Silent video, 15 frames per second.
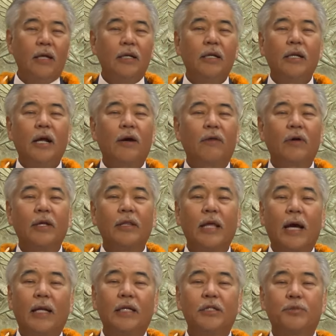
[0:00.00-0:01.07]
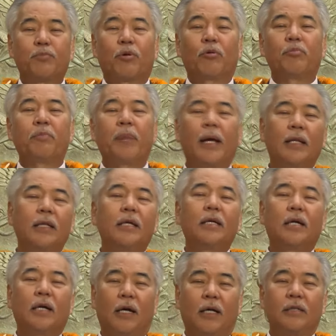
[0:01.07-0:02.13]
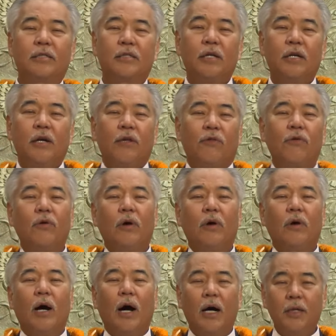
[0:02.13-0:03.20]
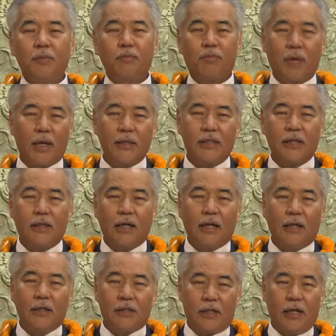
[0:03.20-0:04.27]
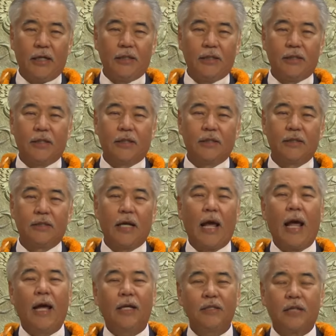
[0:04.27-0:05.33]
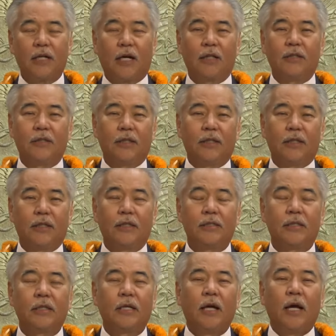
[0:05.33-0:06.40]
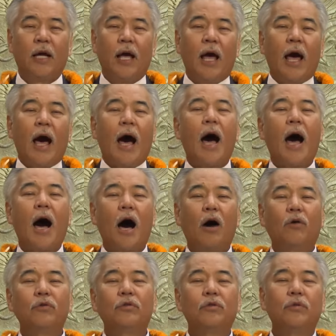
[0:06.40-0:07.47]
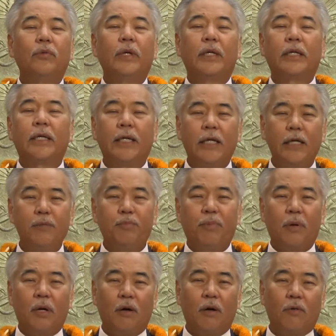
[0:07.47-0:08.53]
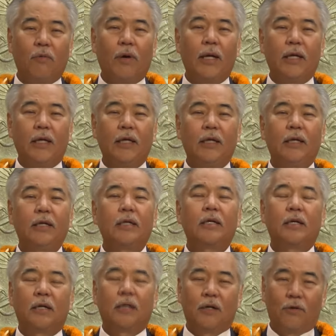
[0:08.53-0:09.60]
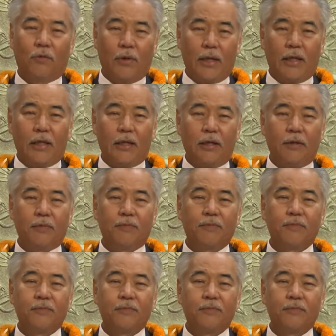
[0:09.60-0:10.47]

In an era that is propelling us through unprecedented changes and challenges, how do we keep Hawaii, Hawaii?